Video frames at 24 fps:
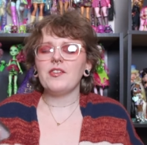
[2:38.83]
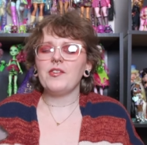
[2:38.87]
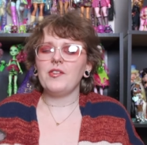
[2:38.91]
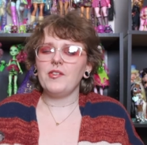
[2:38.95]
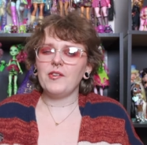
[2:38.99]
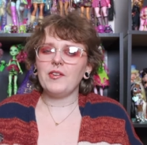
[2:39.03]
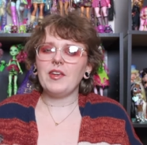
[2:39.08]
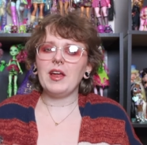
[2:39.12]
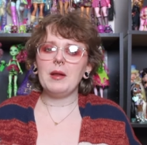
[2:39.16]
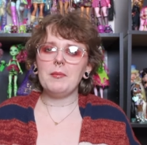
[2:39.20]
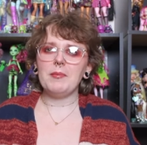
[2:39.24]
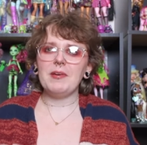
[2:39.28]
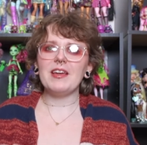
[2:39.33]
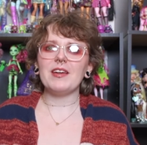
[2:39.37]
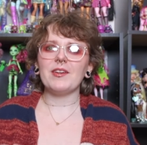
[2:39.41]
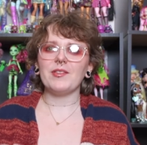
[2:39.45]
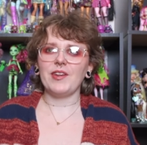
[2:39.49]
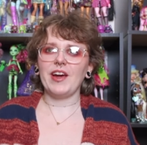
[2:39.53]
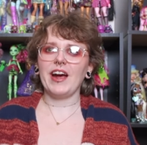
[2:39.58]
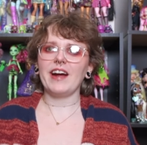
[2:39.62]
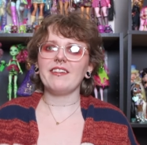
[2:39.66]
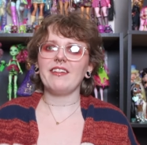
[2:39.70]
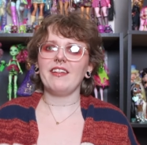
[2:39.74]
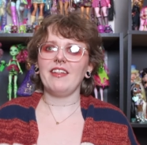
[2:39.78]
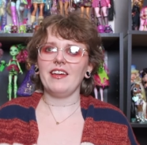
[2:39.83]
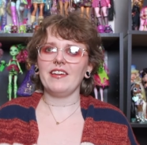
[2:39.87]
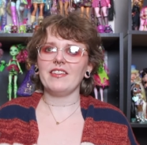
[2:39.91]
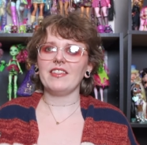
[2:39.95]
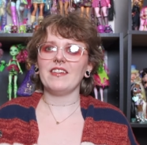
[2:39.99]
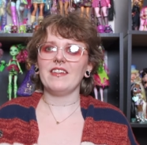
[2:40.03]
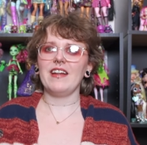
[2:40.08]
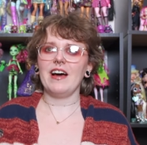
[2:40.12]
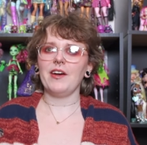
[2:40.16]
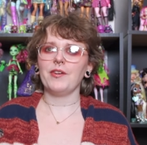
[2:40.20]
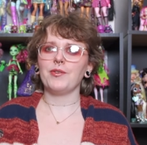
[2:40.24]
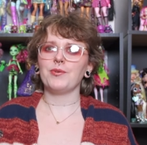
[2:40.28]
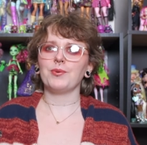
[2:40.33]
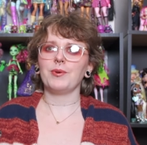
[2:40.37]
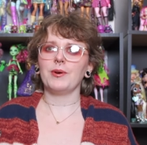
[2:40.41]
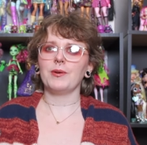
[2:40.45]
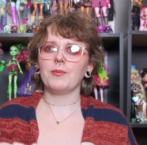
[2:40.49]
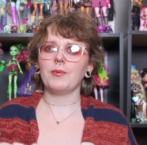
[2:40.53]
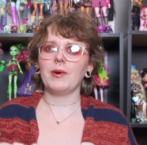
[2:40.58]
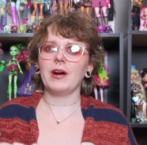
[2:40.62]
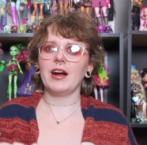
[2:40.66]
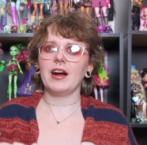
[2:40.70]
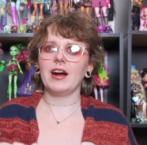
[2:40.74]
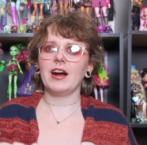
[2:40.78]
This is going to be exactly like the last
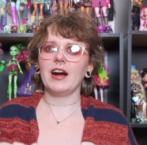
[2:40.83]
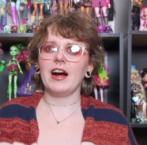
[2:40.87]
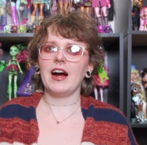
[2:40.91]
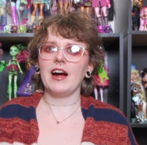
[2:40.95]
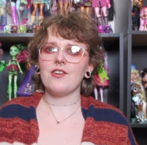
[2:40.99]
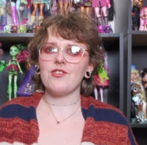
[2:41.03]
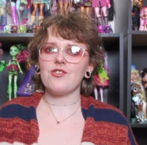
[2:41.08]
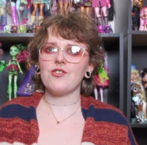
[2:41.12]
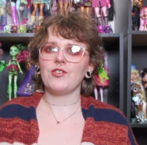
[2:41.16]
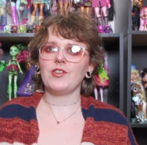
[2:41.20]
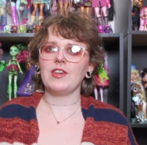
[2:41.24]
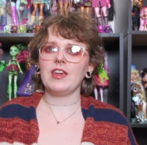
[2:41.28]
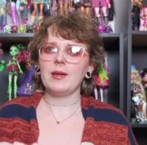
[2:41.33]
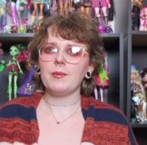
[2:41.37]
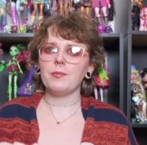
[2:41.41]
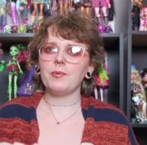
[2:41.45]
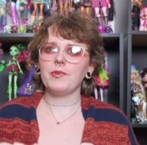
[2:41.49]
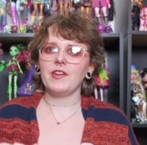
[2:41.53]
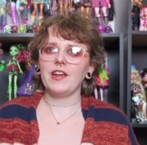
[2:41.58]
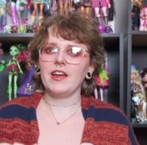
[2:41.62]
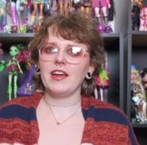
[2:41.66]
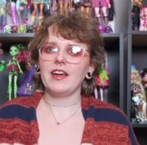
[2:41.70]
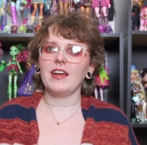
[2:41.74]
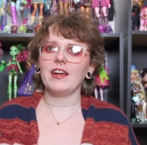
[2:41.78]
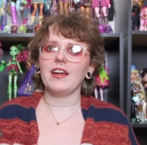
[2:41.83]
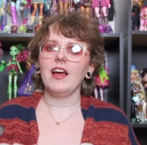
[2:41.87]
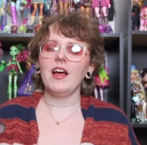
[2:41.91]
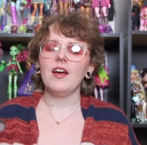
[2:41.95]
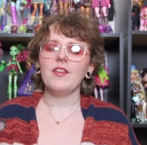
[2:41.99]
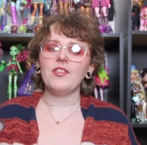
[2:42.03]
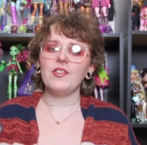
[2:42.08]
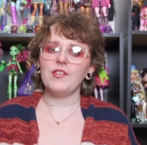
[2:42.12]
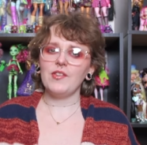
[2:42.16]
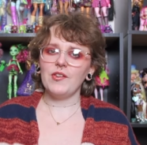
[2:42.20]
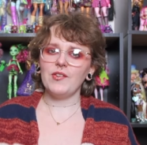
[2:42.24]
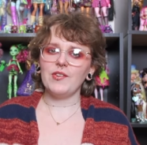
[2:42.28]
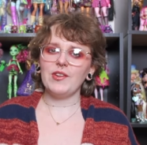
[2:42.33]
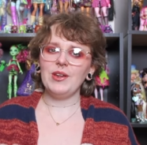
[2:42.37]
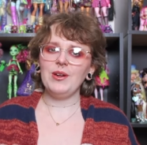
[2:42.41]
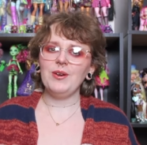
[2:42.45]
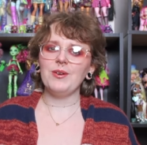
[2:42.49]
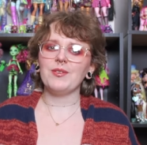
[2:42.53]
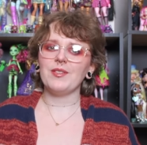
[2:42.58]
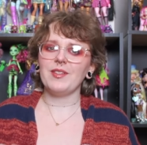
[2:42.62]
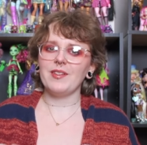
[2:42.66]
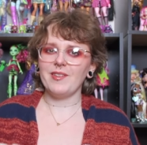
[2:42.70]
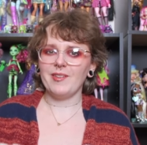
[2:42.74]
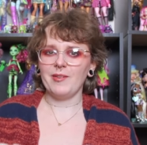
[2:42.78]
one where I just keep saying, this is
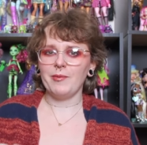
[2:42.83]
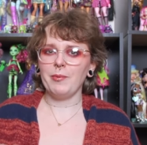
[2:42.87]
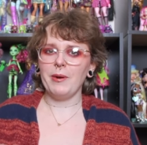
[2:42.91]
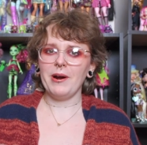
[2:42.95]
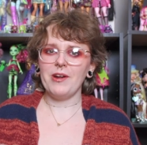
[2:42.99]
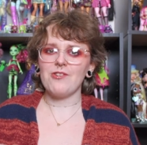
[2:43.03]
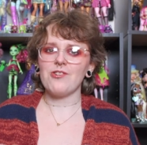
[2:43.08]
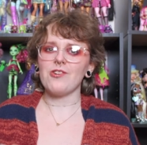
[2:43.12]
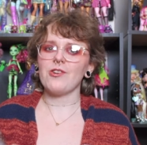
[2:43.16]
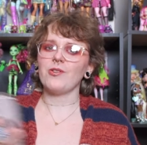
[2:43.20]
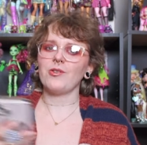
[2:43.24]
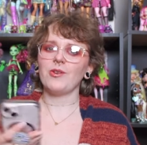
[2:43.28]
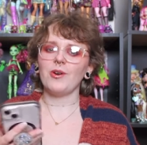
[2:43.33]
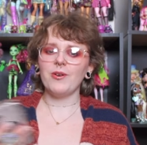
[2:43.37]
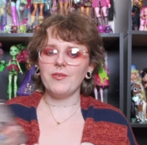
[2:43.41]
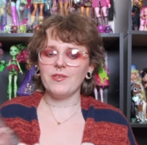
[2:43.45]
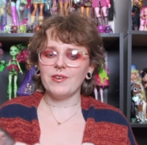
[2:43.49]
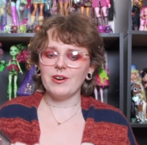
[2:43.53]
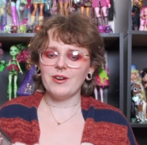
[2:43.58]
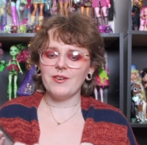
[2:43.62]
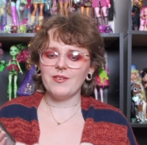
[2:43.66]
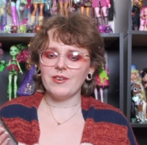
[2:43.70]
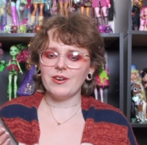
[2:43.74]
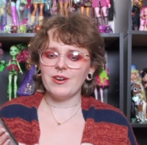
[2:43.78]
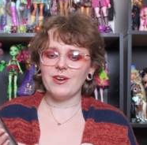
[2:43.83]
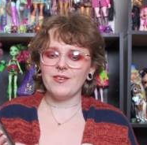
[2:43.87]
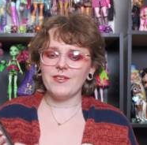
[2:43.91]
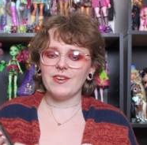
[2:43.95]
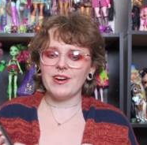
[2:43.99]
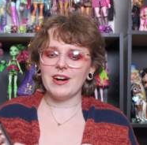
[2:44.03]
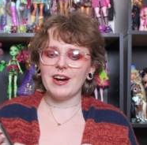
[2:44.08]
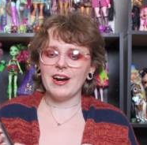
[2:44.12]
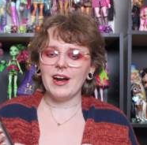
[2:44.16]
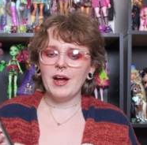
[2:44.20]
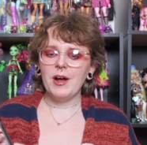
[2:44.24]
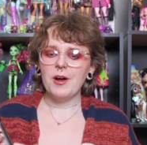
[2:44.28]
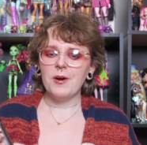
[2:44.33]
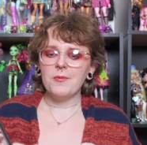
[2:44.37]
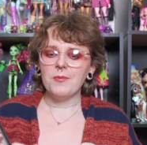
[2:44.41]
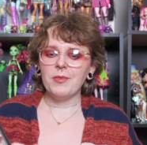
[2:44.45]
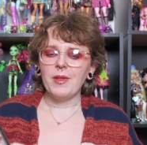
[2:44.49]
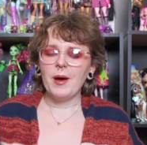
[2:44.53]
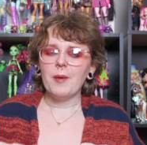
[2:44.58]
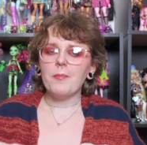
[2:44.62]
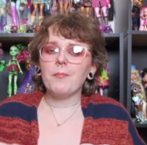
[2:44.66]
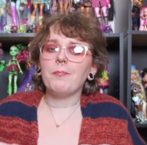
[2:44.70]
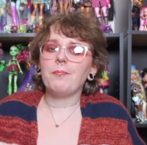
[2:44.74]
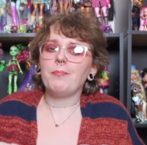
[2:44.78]
cute, this is precious, over and over and over
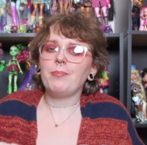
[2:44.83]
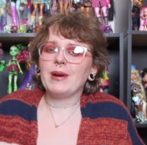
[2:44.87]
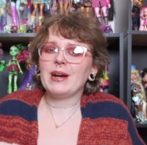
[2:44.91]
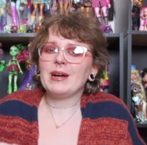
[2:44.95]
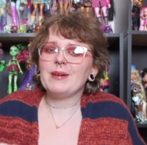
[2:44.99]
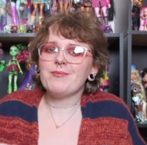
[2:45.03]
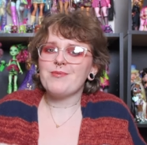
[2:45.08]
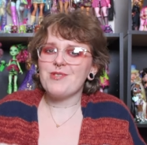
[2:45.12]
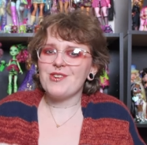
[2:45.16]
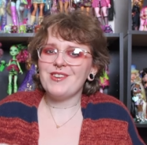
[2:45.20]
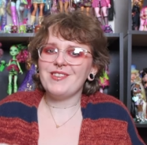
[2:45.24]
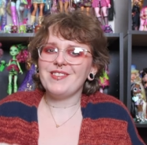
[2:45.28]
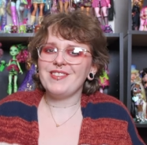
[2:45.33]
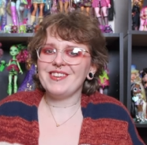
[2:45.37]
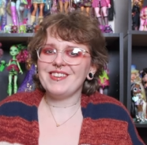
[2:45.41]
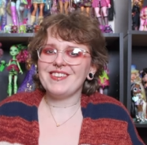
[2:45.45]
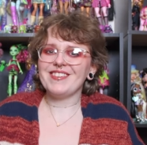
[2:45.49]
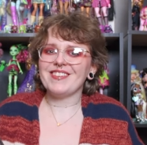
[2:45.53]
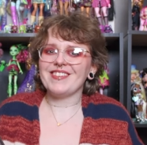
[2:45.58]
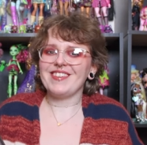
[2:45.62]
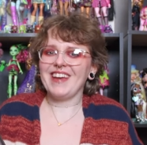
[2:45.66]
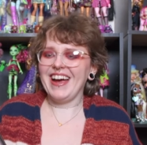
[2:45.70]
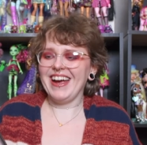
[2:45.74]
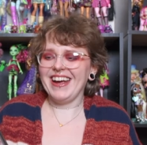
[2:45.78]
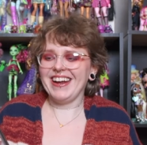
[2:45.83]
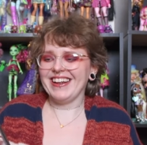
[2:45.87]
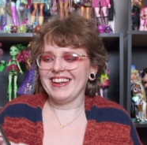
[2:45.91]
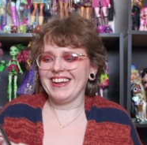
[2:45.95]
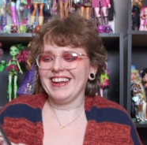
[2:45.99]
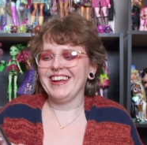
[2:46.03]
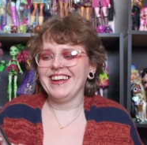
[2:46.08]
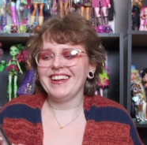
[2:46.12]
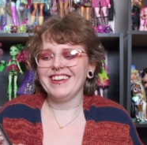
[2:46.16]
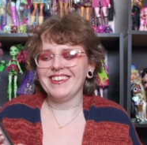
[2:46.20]
but I'm just excited.